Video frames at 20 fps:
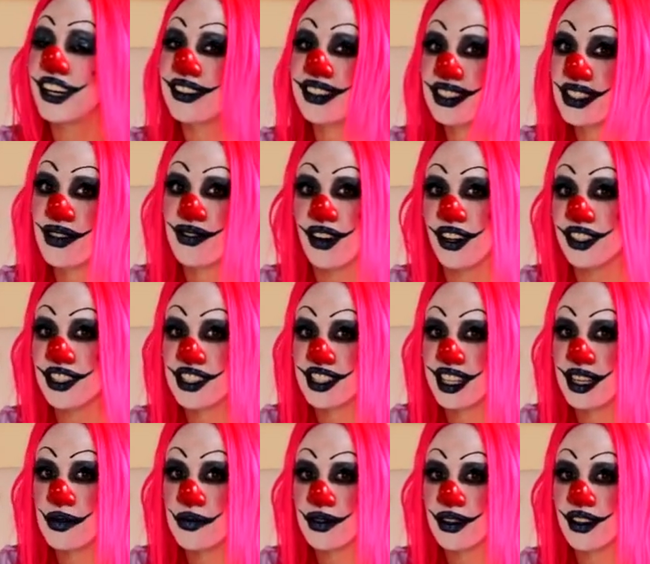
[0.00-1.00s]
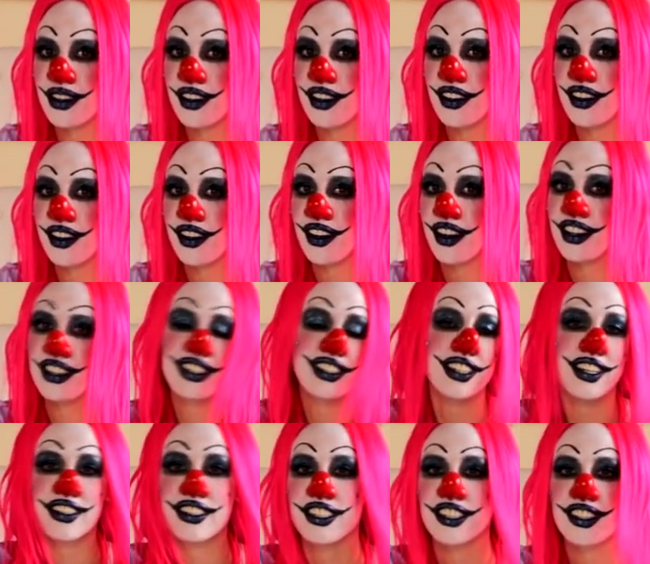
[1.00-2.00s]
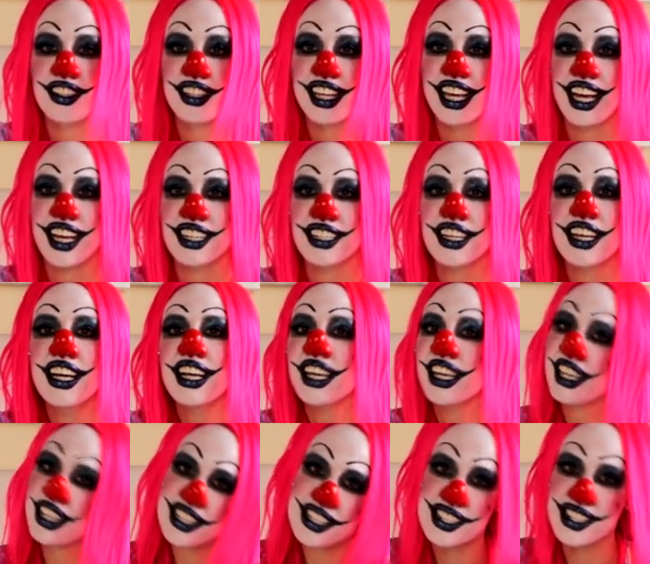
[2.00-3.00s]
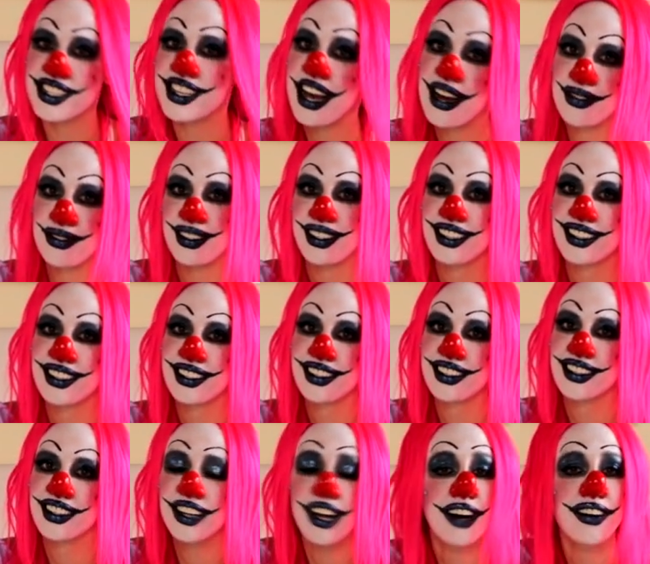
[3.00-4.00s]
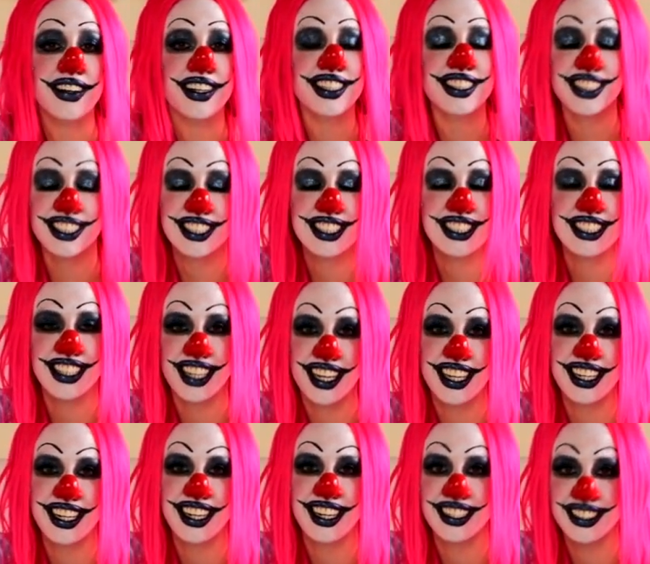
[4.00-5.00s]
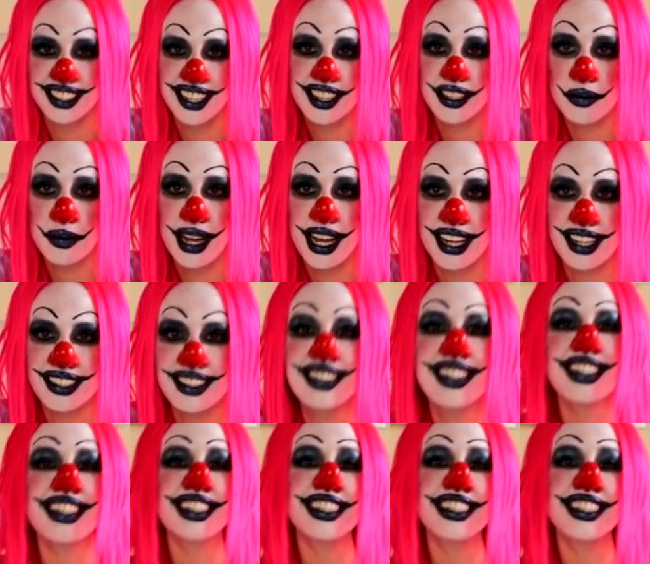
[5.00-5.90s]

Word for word: going to fall asleep on another girl again. He is never going to shit another bed.